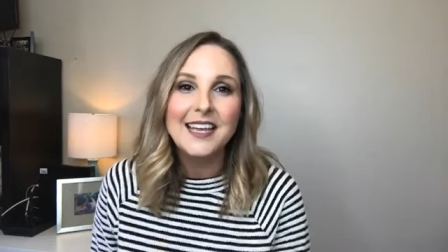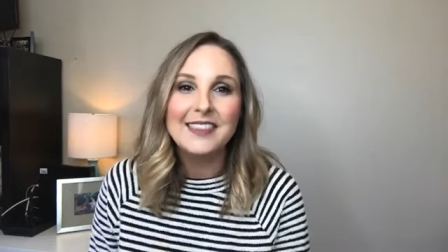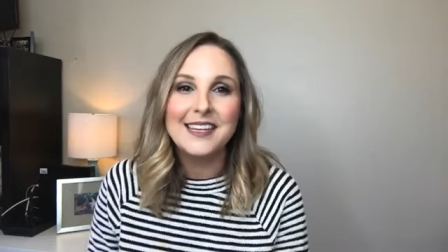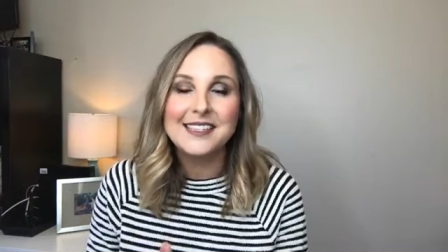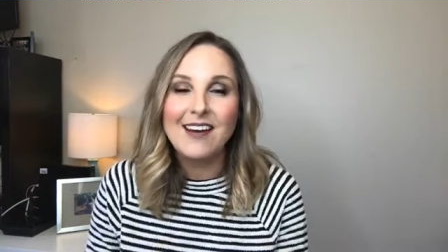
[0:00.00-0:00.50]

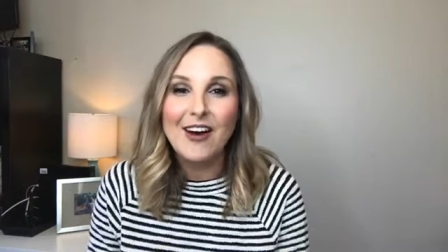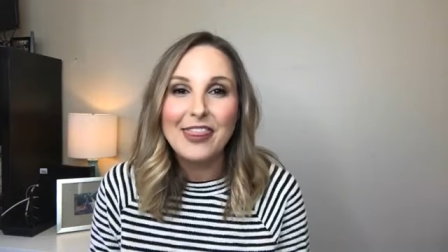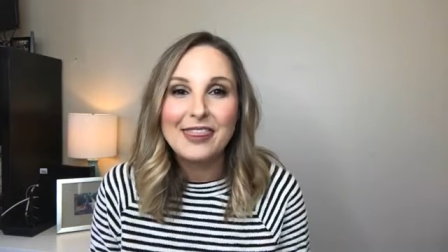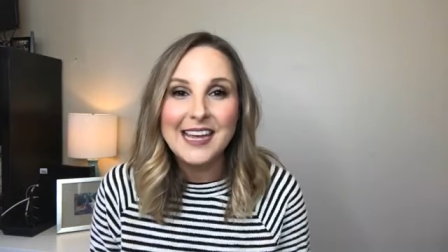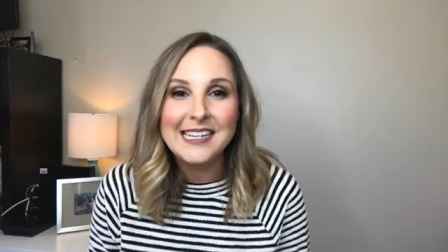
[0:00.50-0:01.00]
that's
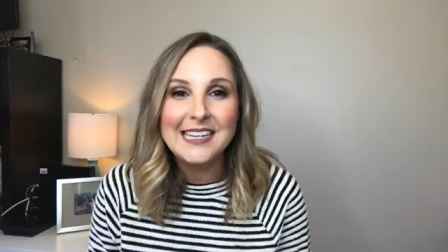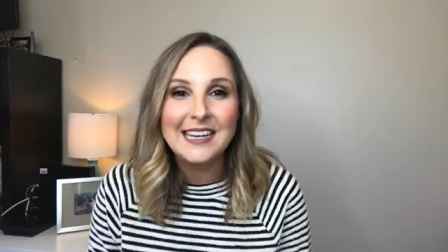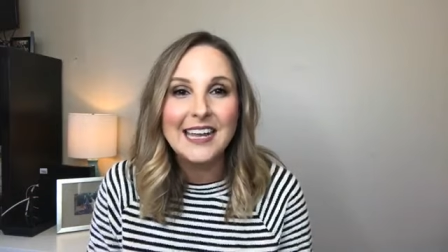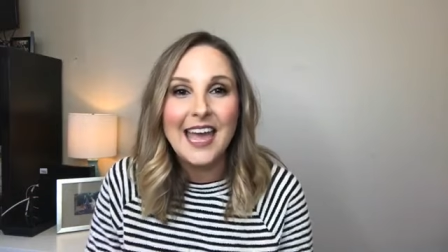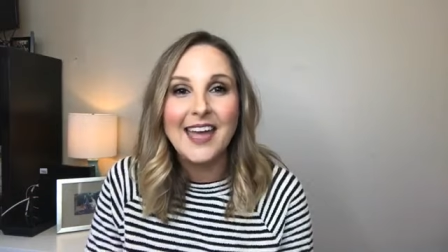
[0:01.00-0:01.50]

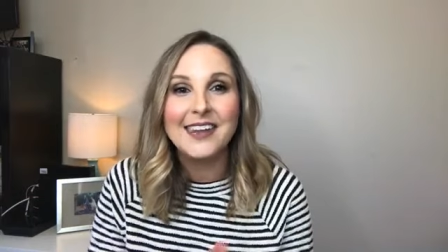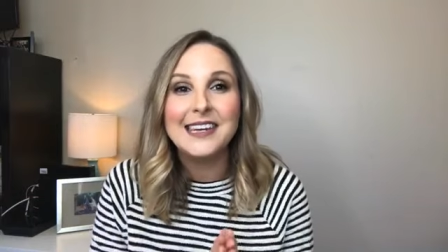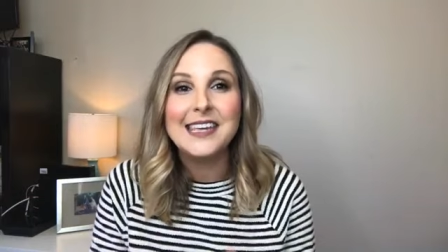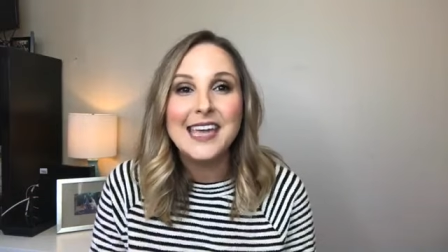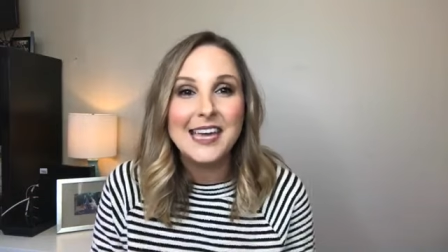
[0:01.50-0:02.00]
authentic and
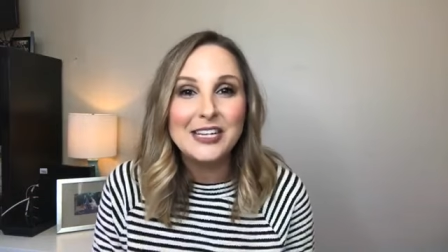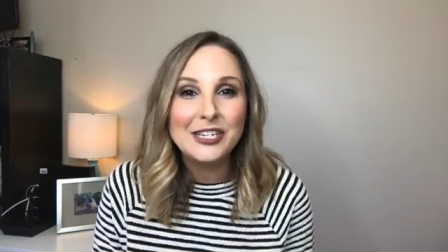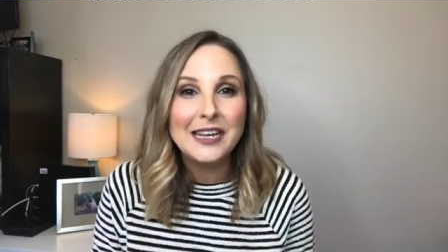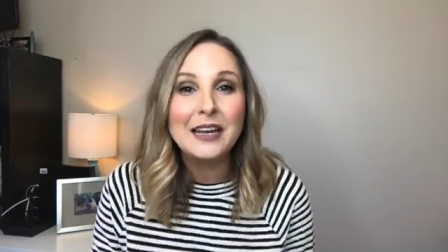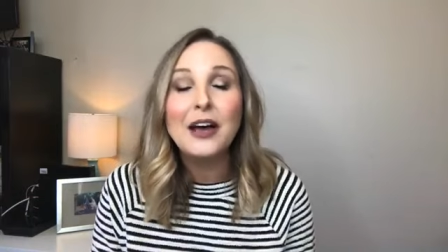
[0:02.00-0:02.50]

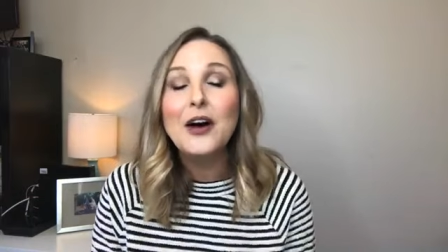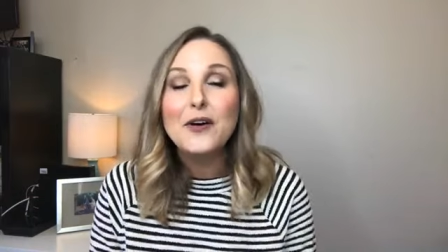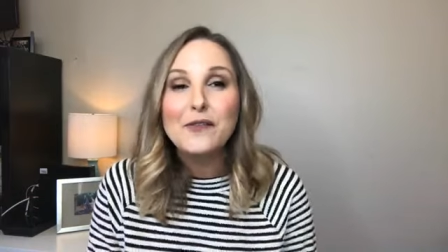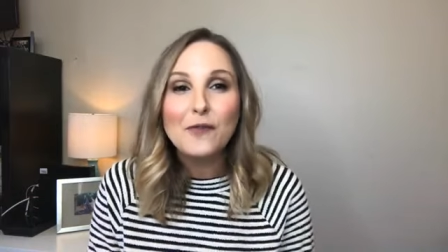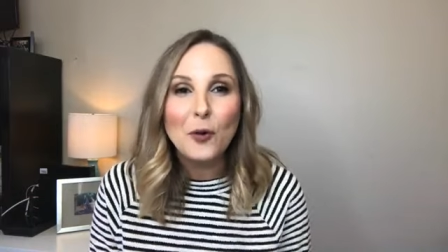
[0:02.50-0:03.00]
engaging
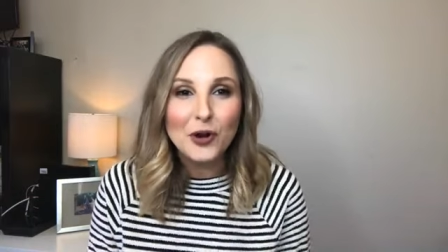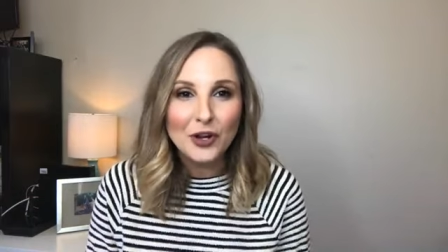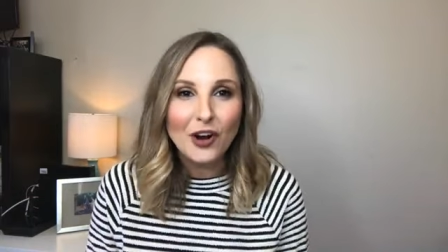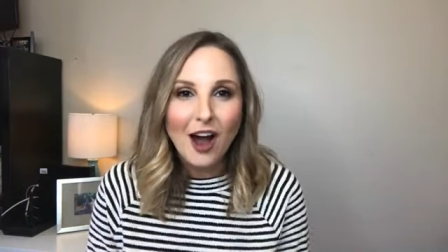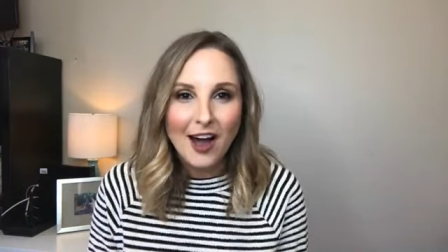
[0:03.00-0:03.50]
for
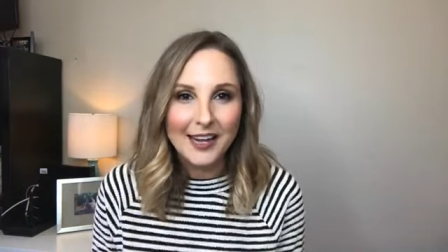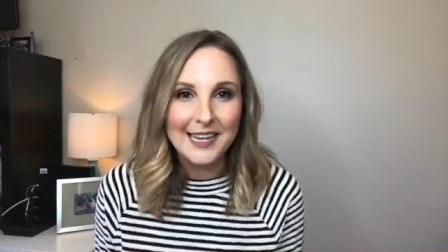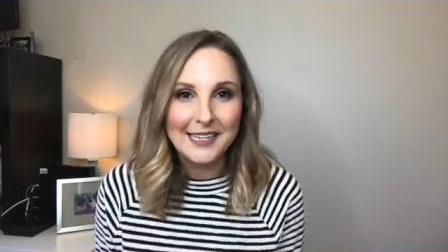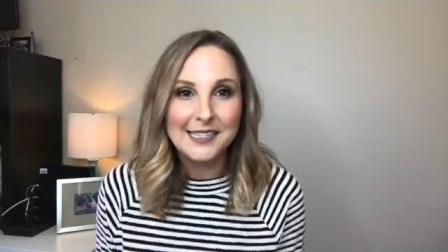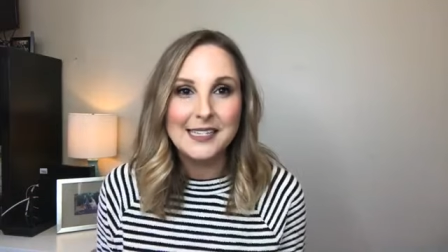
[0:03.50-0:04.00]
your
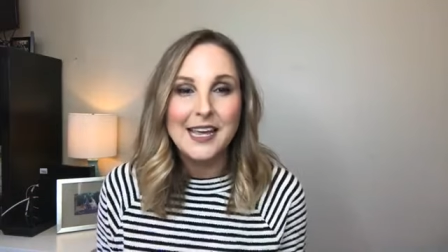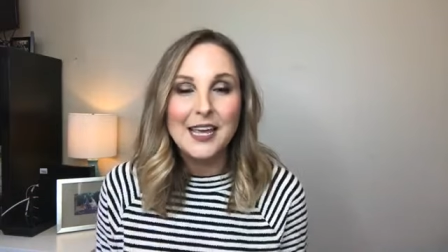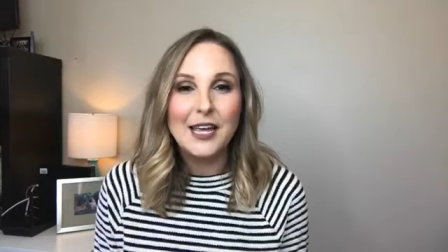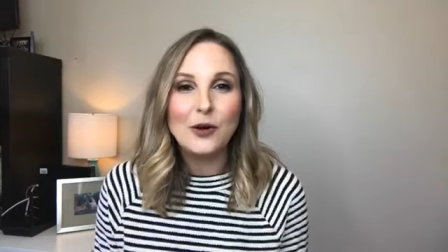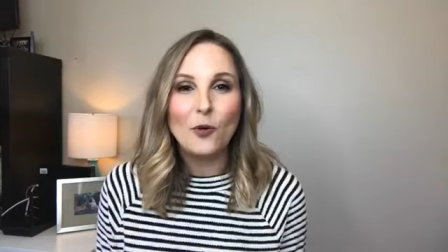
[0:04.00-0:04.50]
audience
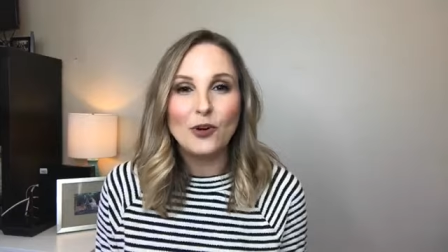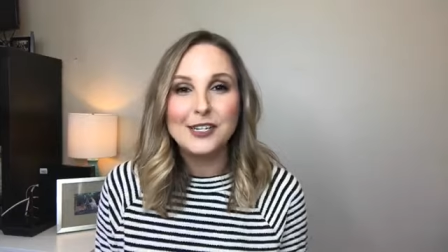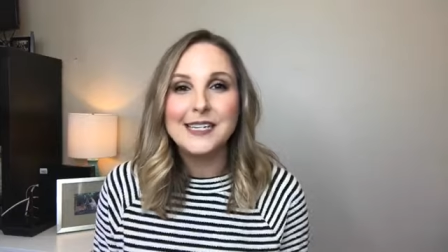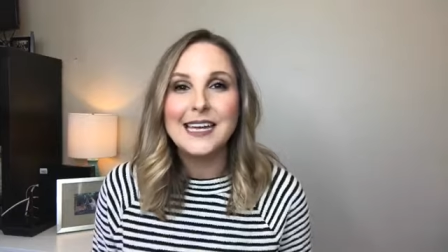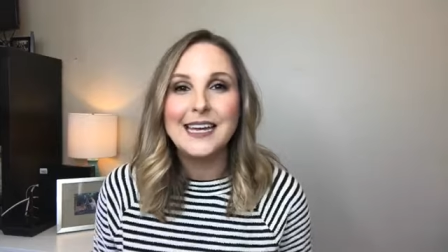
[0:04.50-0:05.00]
in order
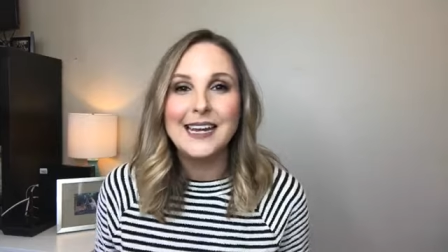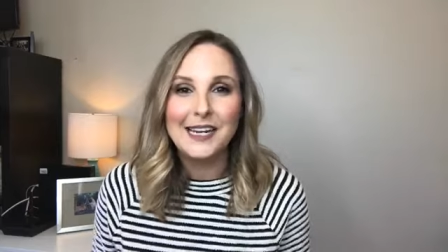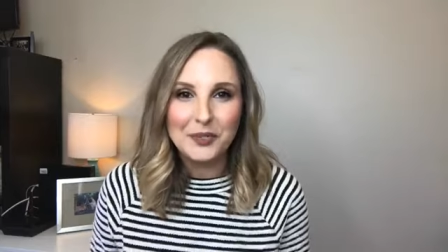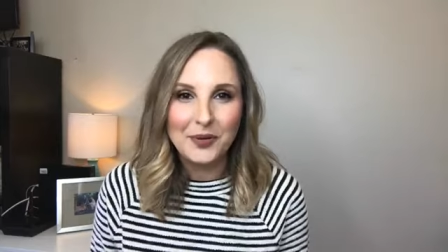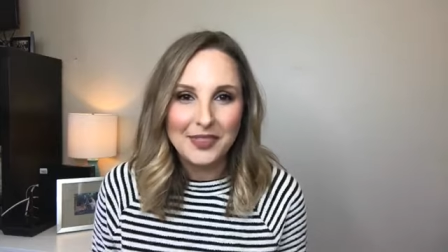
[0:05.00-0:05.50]
to
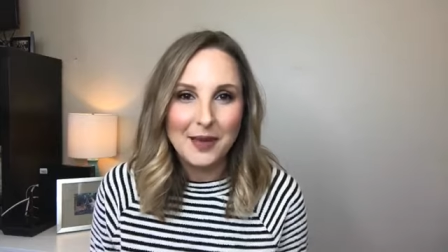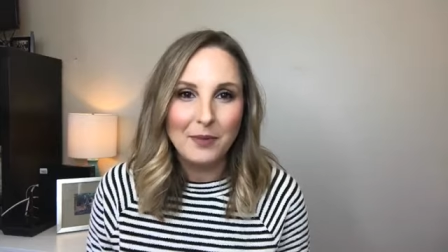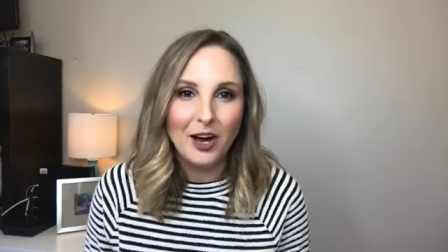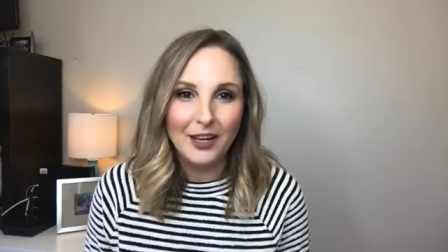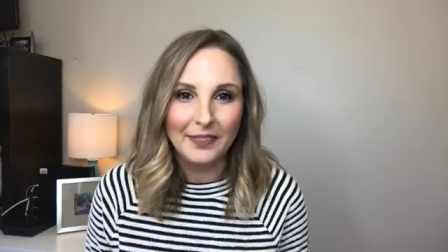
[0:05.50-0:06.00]
connect with them
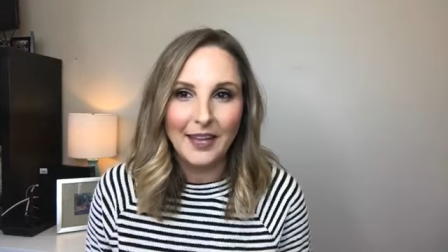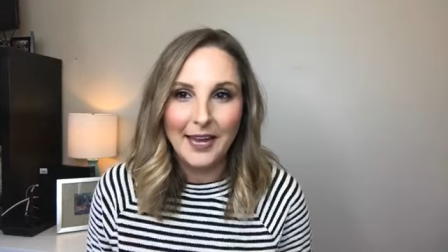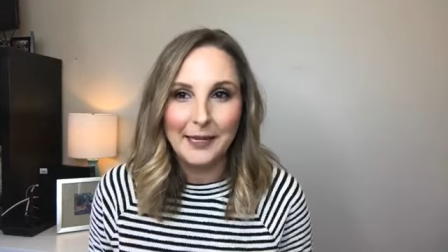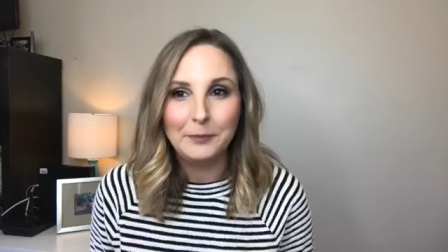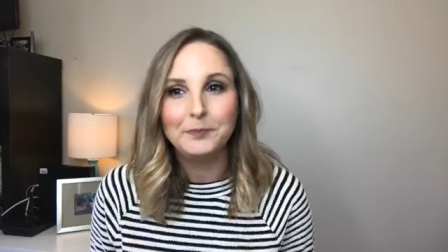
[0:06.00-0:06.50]

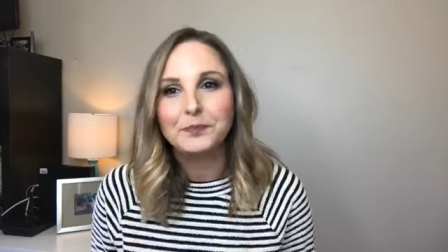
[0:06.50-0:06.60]
online.